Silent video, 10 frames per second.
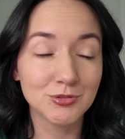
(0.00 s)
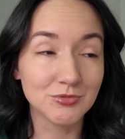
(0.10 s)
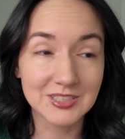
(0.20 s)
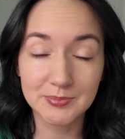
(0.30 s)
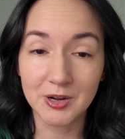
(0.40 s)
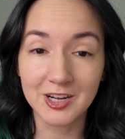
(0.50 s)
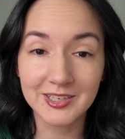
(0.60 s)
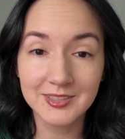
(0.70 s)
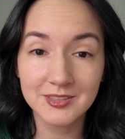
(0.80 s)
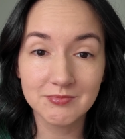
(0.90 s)

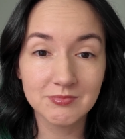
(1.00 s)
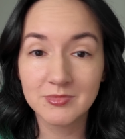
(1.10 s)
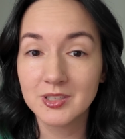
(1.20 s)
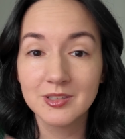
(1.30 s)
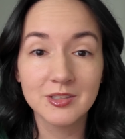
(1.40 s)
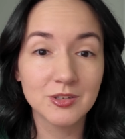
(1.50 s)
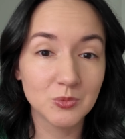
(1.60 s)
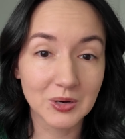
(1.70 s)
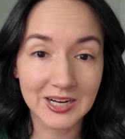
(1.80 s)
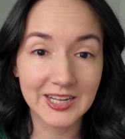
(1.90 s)
Respond.
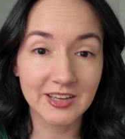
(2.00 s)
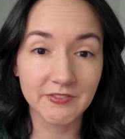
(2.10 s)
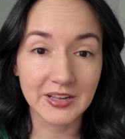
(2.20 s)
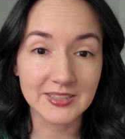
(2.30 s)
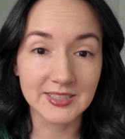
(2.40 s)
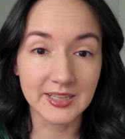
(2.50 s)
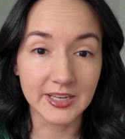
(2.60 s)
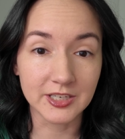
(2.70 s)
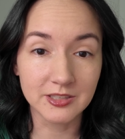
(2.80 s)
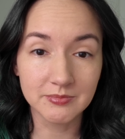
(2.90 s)
We're going to get fancy
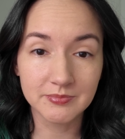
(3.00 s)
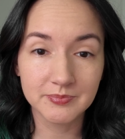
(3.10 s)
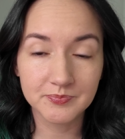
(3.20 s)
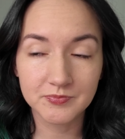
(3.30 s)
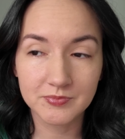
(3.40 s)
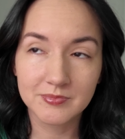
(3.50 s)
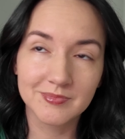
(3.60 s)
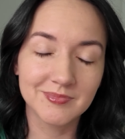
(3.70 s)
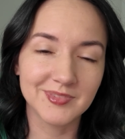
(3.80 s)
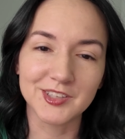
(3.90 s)
later.
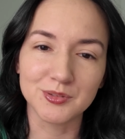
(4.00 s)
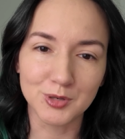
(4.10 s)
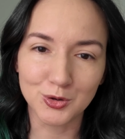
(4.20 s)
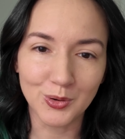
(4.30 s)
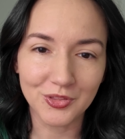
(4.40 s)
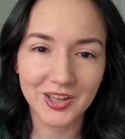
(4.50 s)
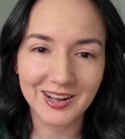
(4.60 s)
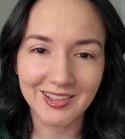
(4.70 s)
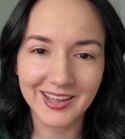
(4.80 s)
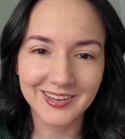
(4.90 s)
That's from a quote that
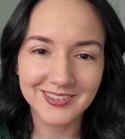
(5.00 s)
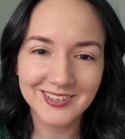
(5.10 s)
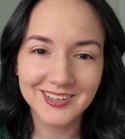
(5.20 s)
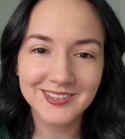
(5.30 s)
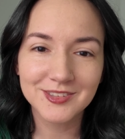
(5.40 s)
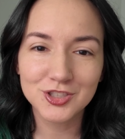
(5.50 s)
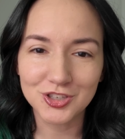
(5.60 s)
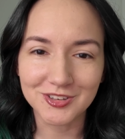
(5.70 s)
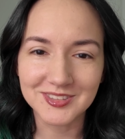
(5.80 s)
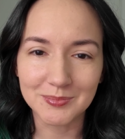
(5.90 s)
I like.
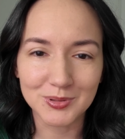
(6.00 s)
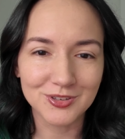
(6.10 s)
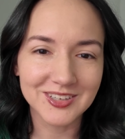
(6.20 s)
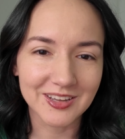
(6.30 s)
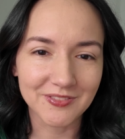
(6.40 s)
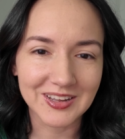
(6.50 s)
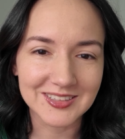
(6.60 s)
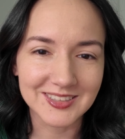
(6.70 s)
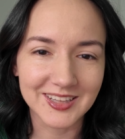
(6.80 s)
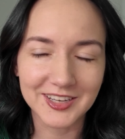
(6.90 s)
Start simple, get
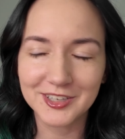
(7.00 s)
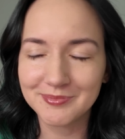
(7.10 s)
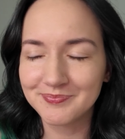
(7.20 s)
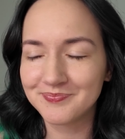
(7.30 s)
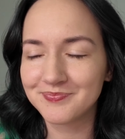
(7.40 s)
fancy later.